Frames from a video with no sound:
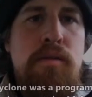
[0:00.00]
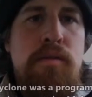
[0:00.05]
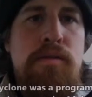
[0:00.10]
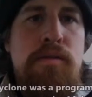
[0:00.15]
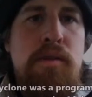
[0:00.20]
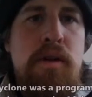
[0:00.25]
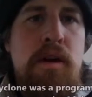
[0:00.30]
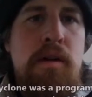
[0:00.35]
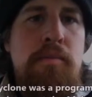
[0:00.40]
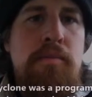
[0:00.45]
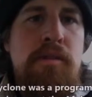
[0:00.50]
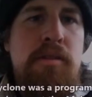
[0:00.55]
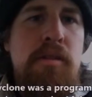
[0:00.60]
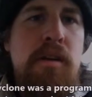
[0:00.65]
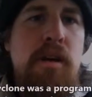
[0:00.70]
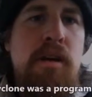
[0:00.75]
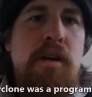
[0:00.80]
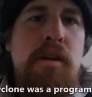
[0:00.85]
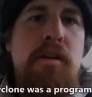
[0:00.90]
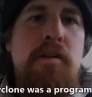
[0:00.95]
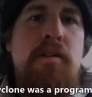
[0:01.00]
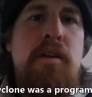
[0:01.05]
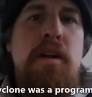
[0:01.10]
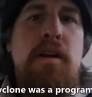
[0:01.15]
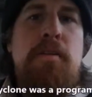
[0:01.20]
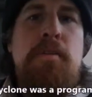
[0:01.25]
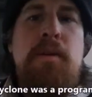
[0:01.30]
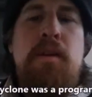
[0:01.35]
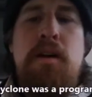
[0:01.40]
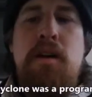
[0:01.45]
from Saudi
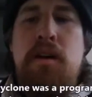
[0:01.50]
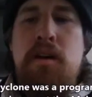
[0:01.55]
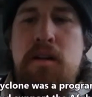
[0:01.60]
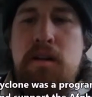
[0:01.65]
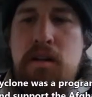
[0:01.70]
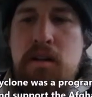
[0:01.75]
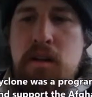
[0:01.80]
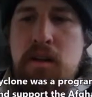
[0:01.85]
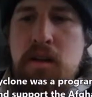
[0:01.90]
Arabia,